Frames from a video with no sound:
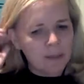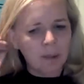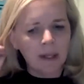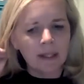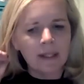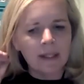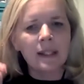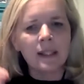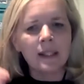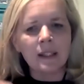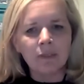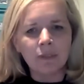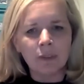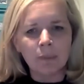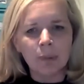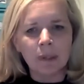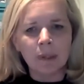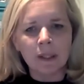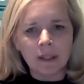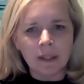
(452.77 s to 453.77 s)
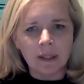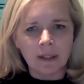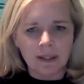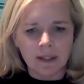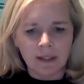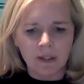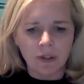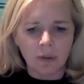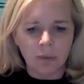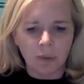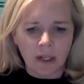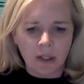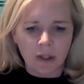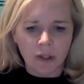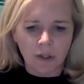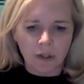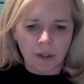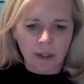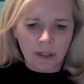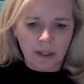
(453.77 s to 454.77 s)
But I did have a political
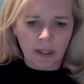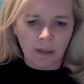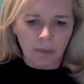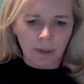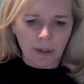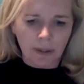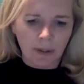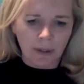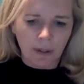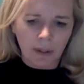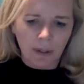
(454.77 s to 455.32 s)
situation to deal with